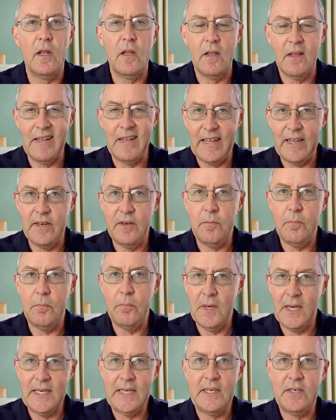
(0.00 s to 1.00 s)
lend
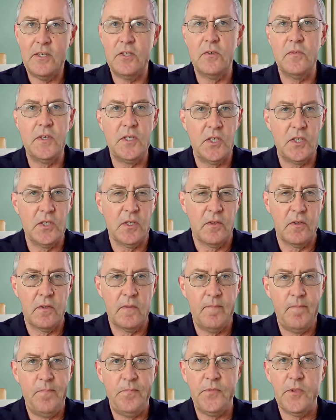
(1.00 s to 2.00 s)
money to each
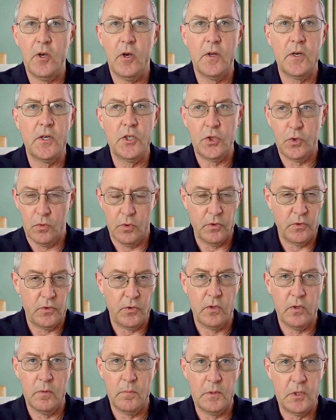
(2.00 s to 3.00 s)
other on a short
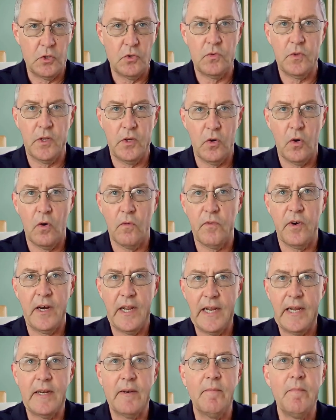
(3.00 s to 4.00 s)
term, usually
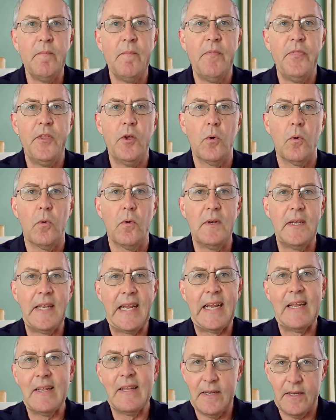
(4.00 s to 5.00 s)
overnight or
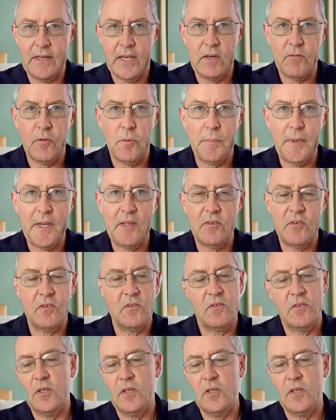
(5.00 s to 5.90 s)
daily kind of a basis.